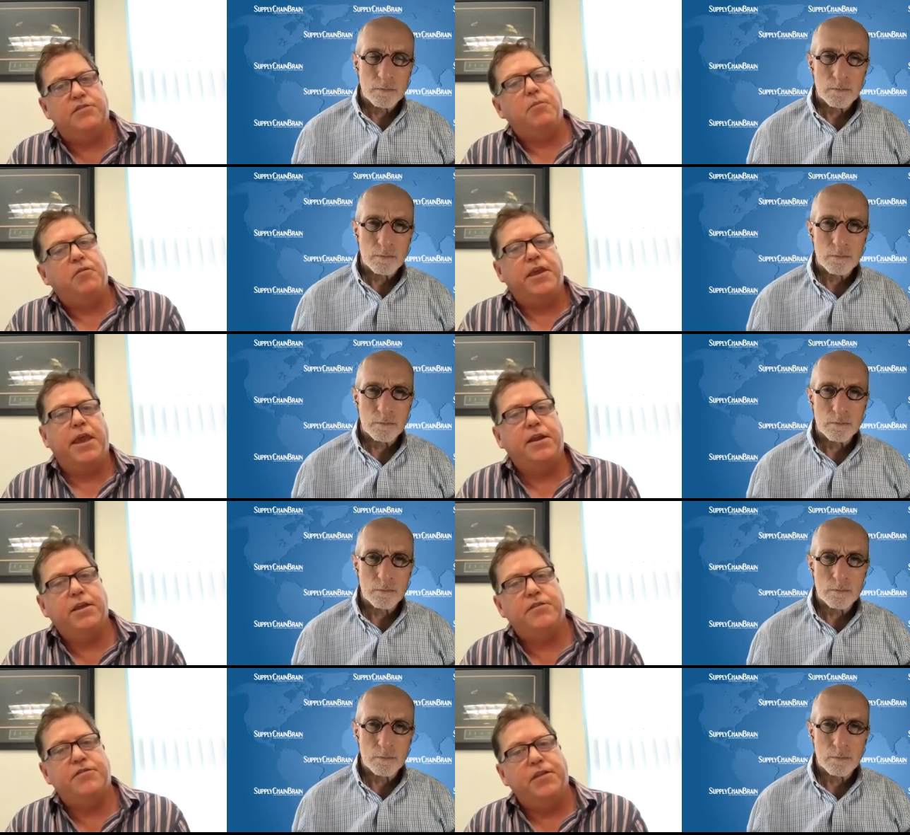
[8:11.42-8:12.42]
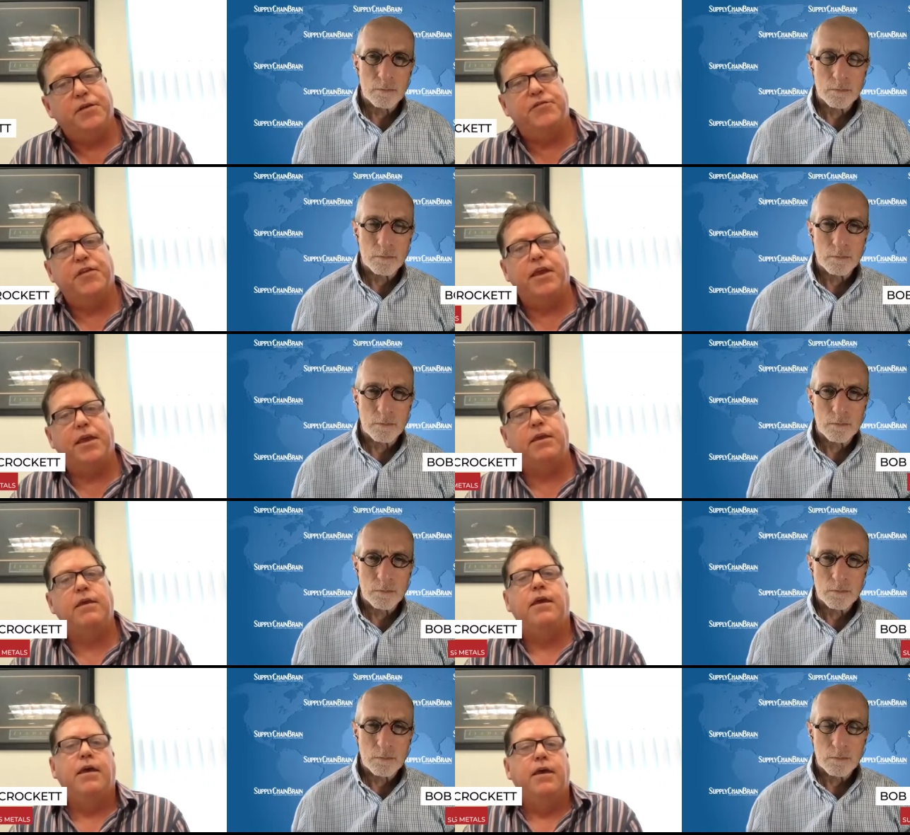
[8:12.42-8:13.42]
Speaker 1: some of the analysts and they'll say,
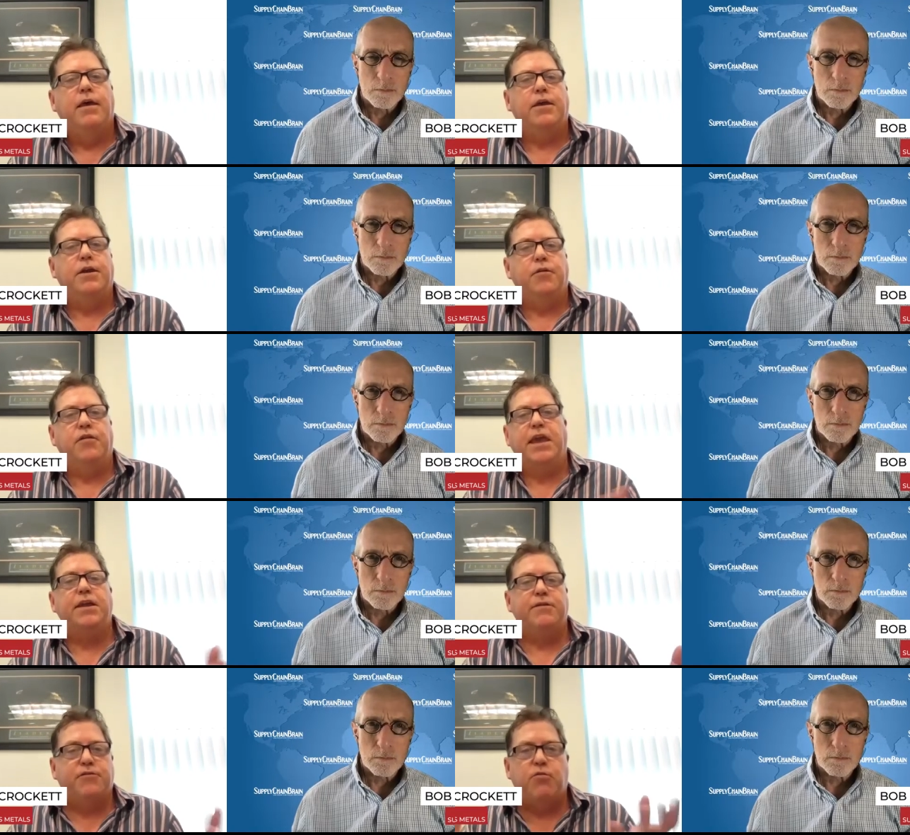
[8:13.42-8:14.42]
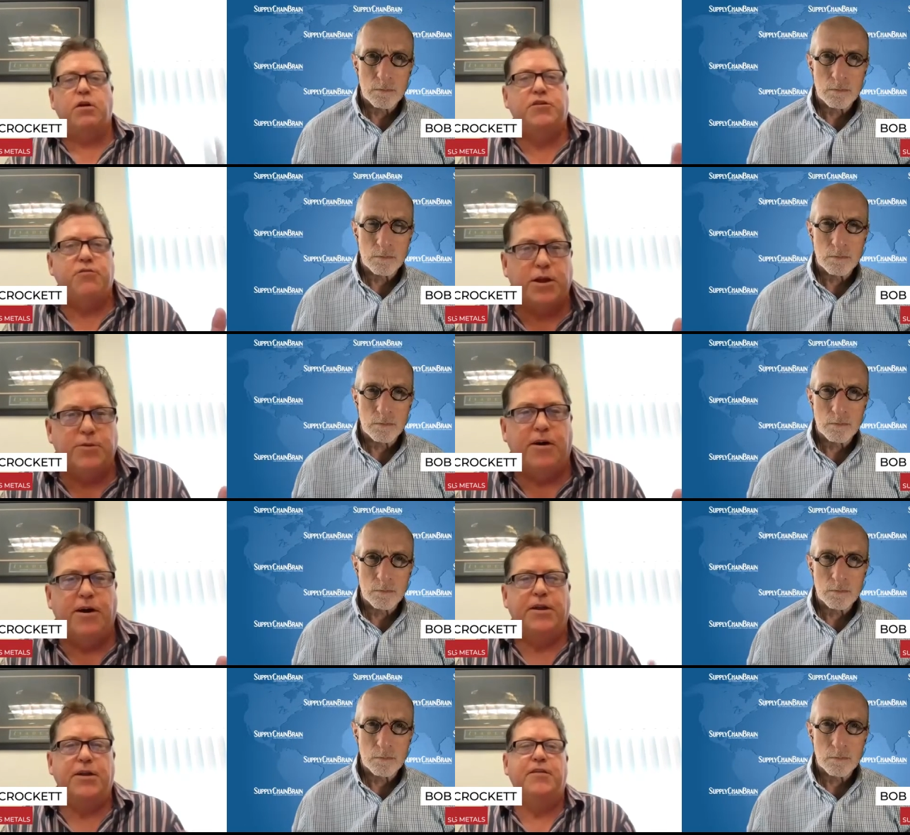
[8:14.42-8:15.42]
you know, the end of twenty
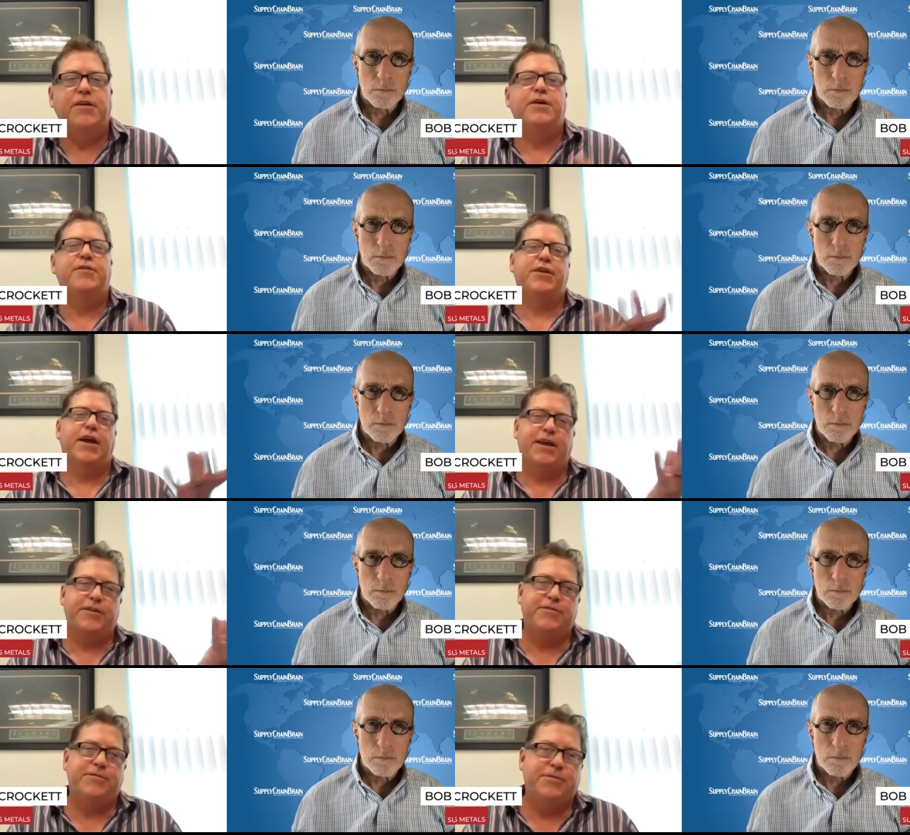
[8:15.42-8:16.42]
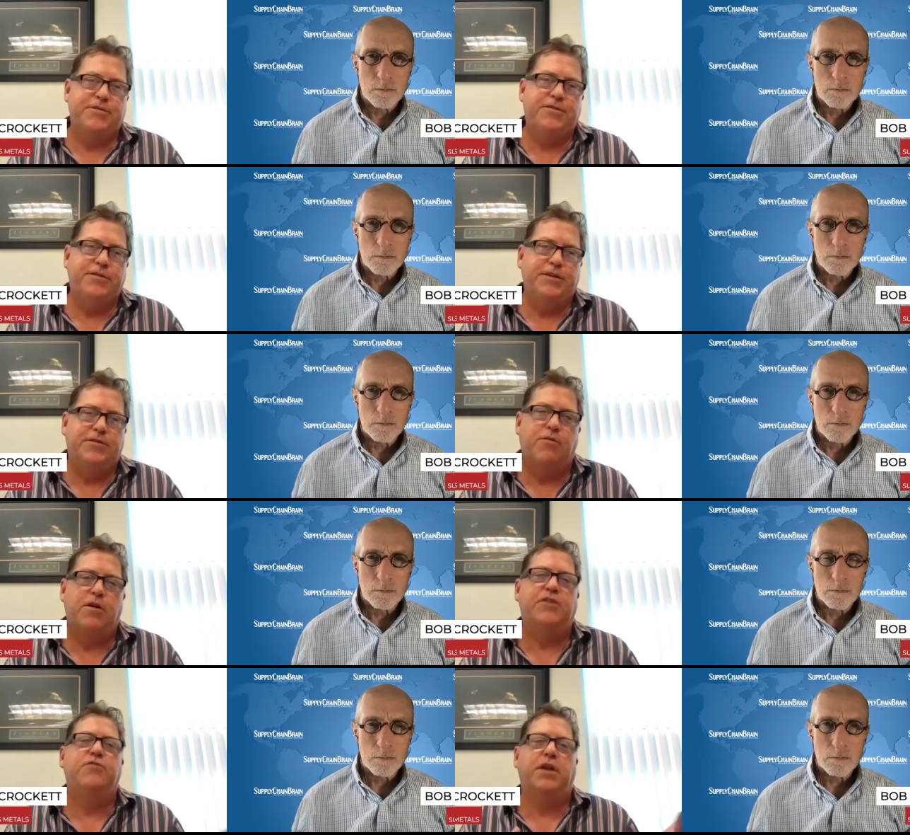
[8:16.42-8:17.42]
twenty-one, and then other guys
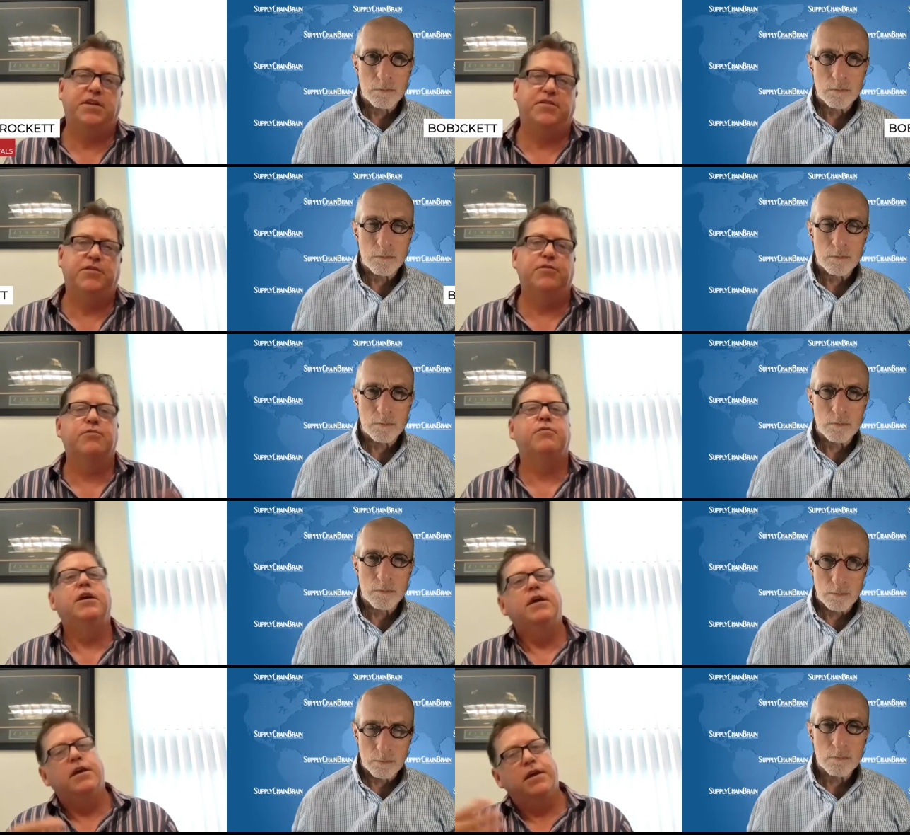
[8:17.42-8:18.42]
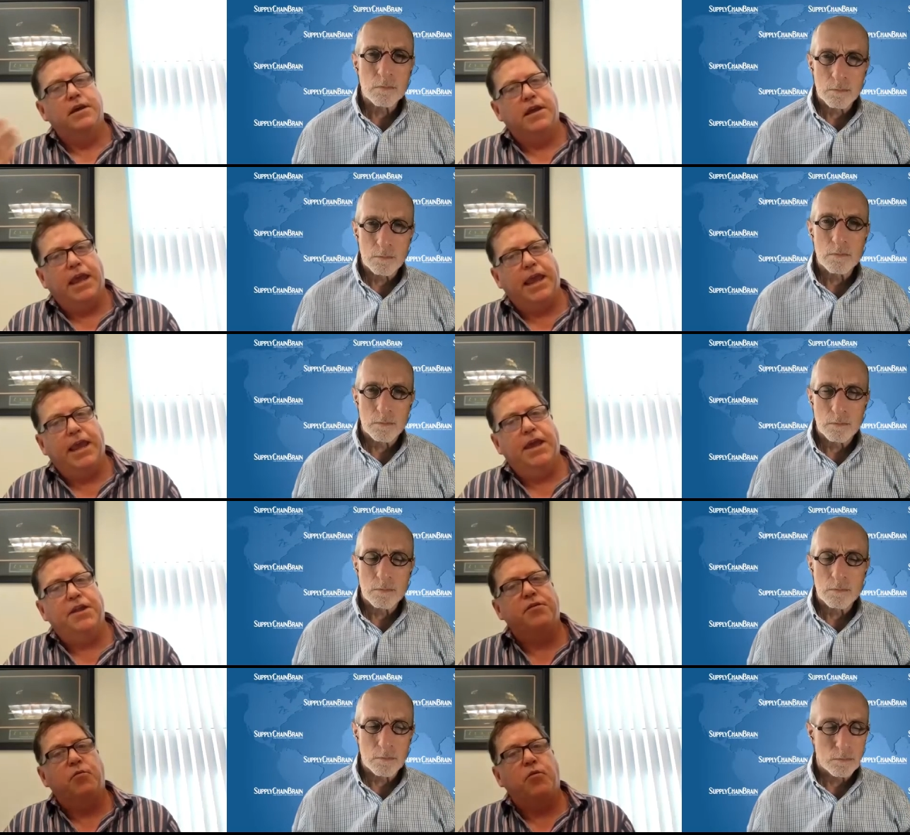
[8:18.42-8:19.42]
twenty twenty-two. And
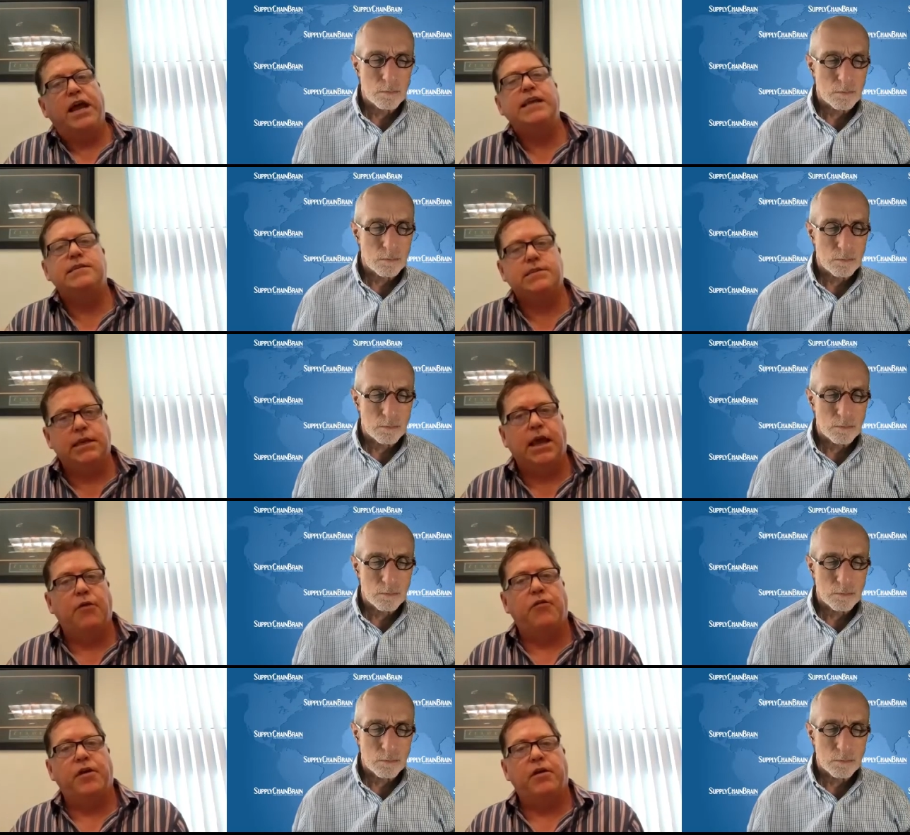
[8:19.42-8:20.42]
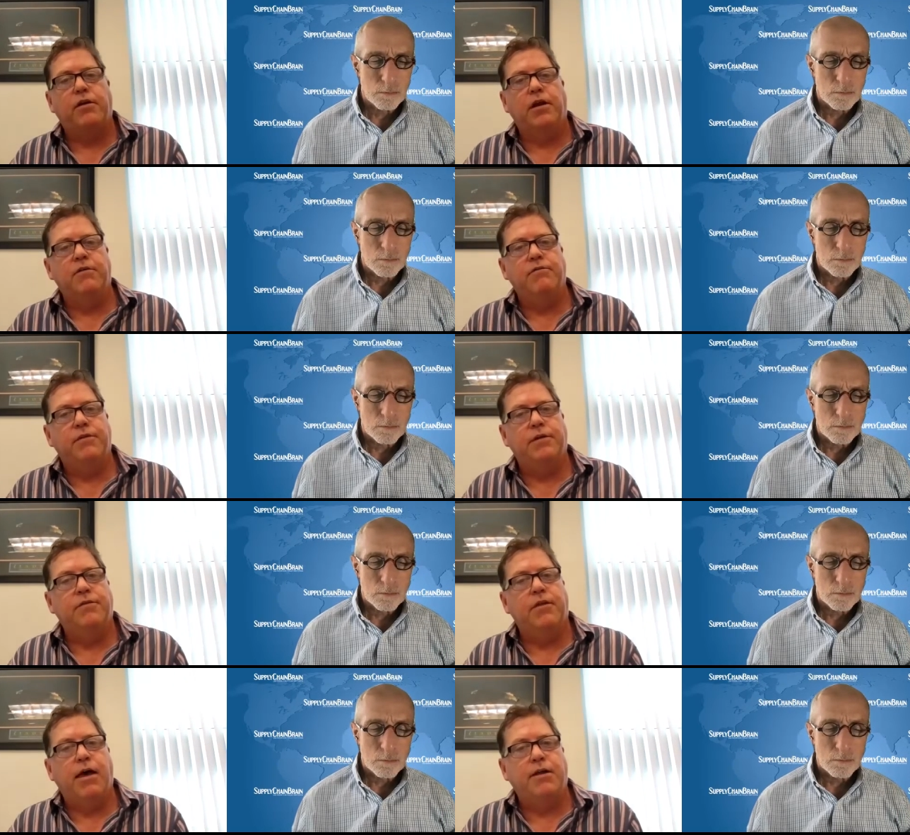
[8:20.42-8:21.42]
what I see out there of, of a
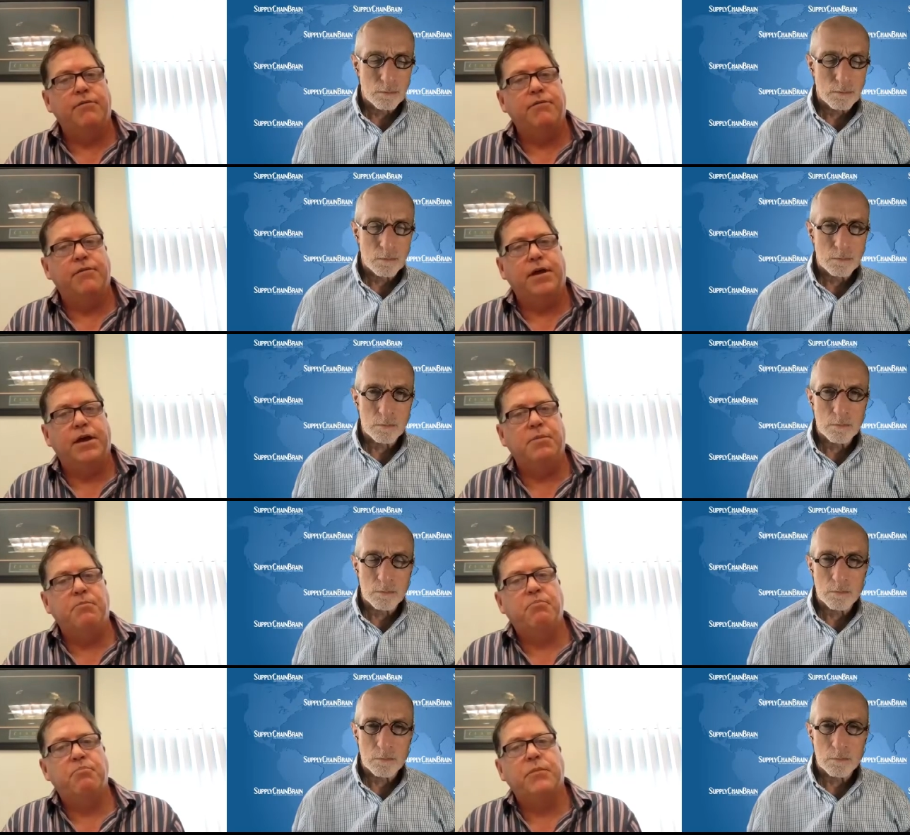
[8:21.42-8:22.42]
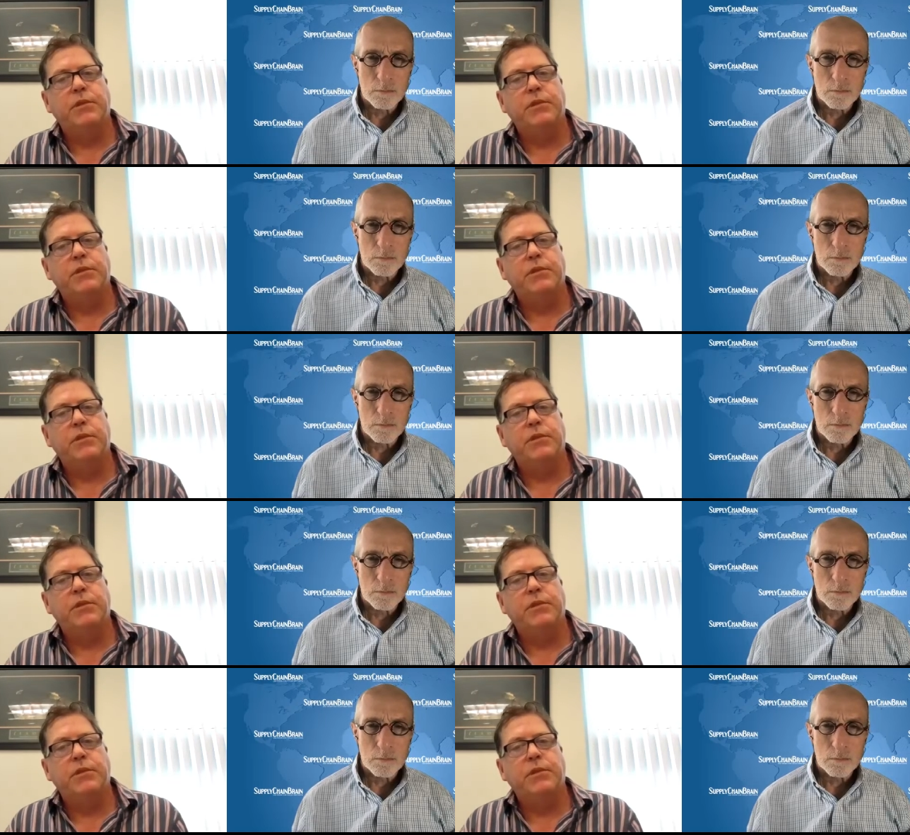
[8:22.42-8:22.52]
lot of um,